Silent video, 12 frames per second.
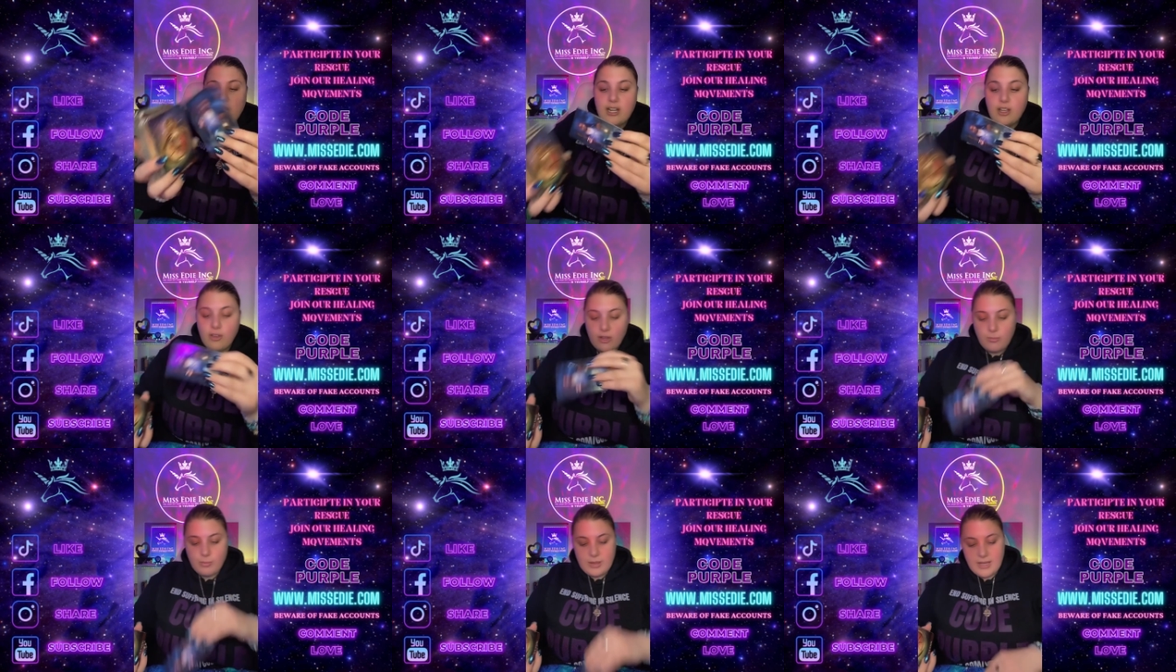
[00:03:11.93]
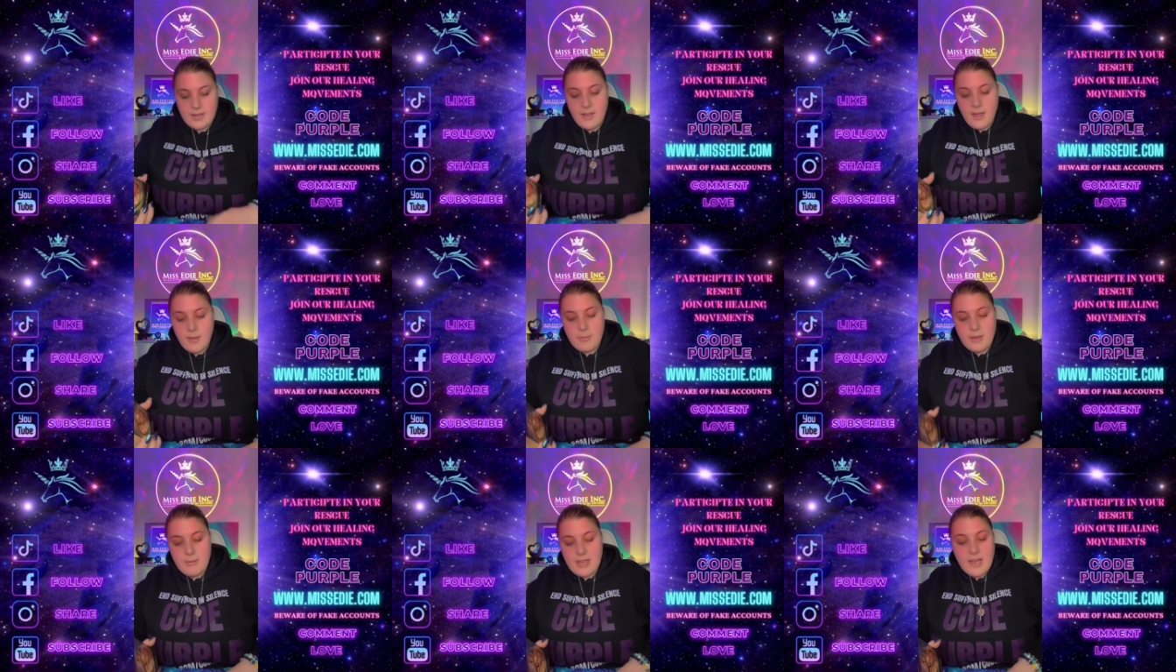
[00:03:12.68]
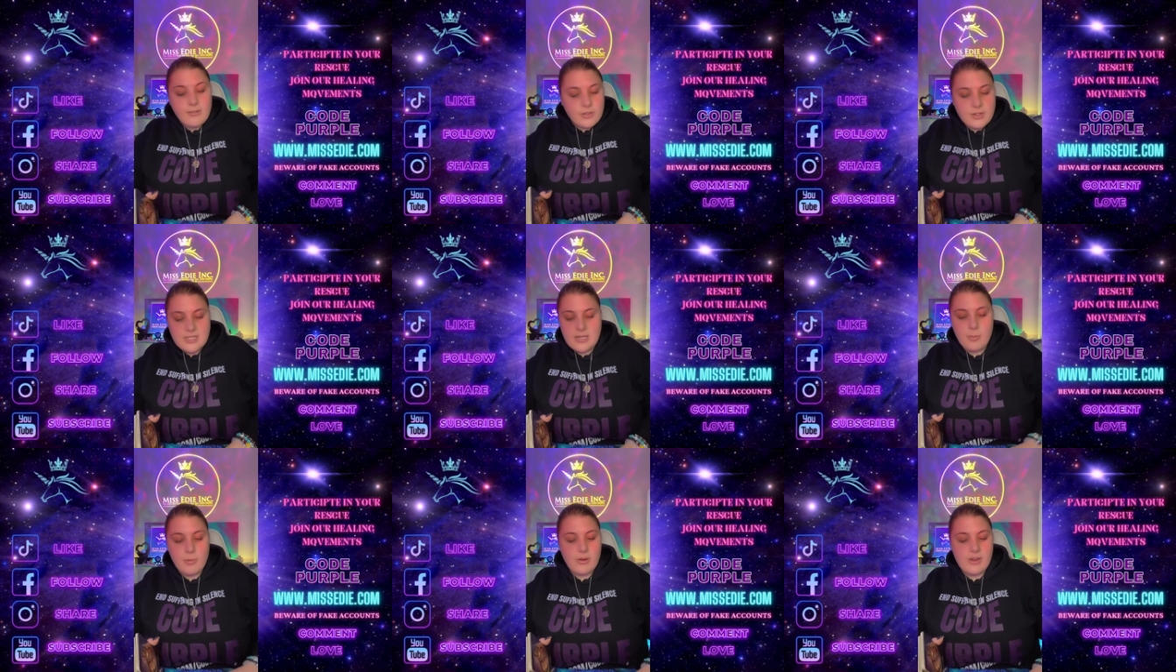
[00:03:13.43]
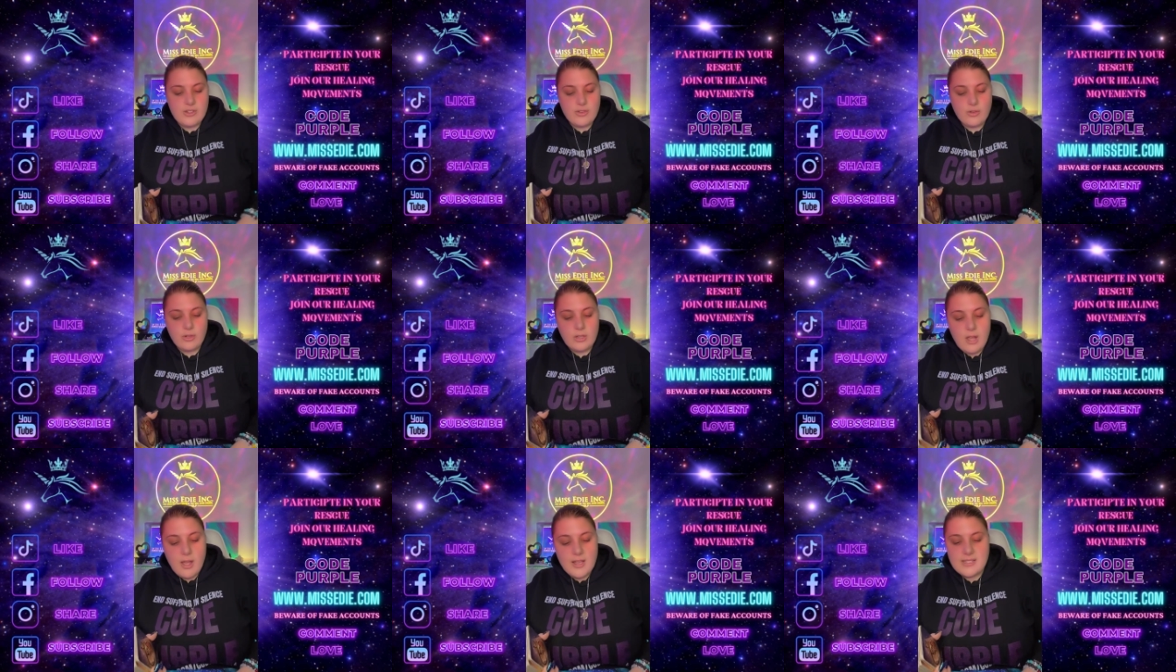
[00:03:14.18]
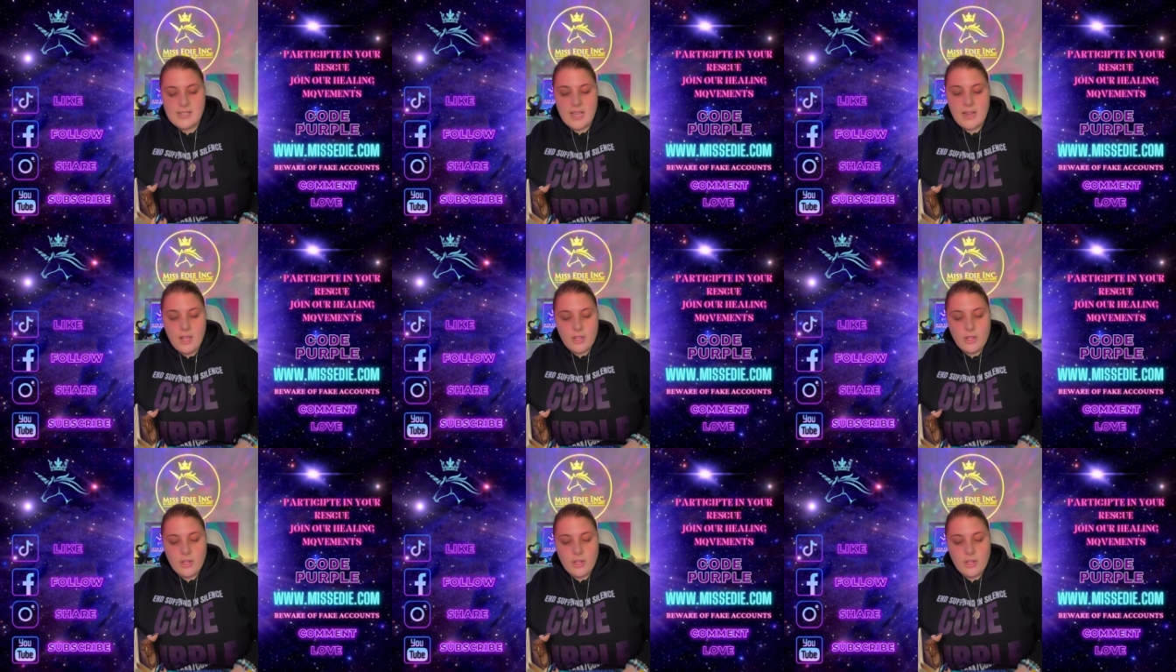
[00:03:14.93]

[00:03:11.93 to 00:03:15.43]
And it could be maybe after a separation or loss that